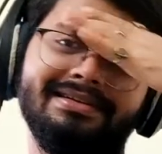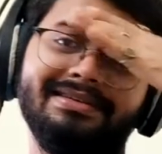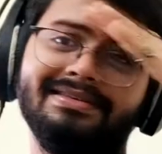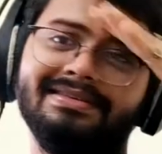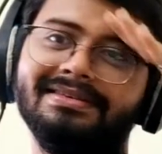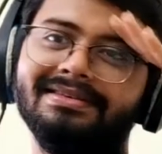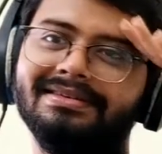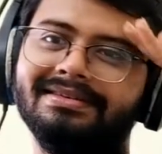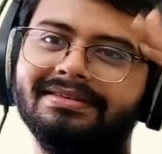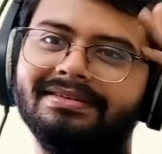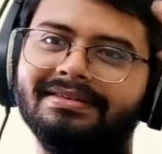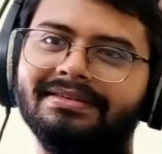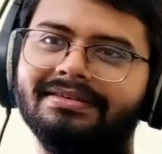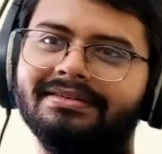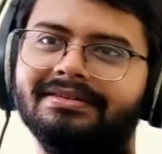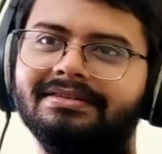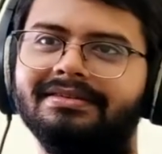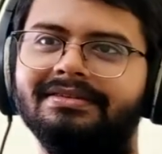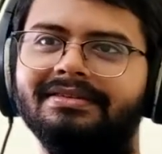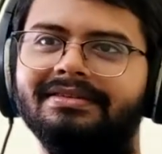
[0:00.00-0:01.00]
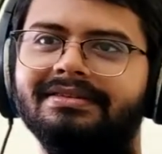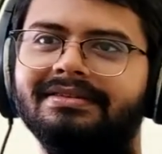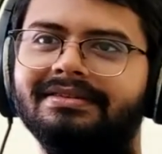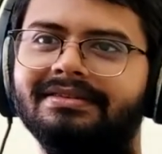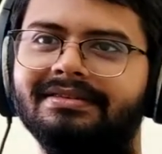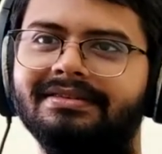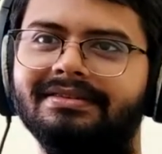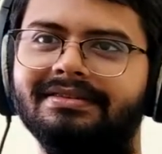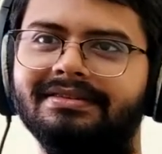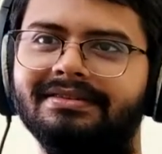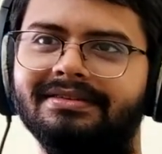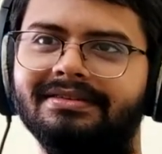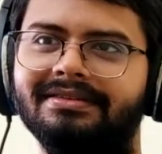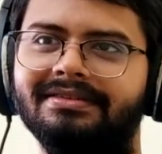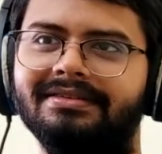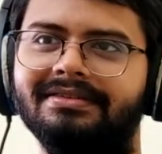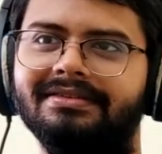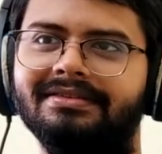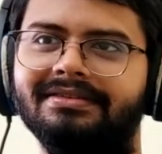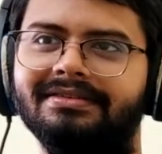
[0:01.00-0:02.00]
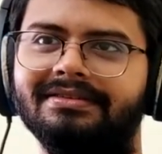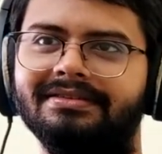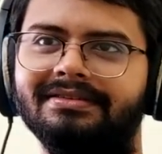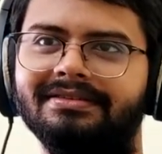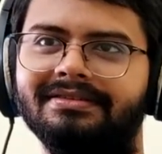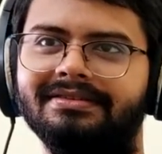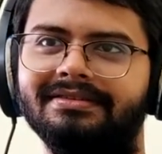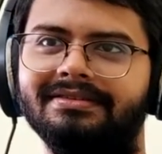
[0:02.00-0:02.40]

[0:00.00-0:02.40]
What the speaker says: No one is speaking in this clip.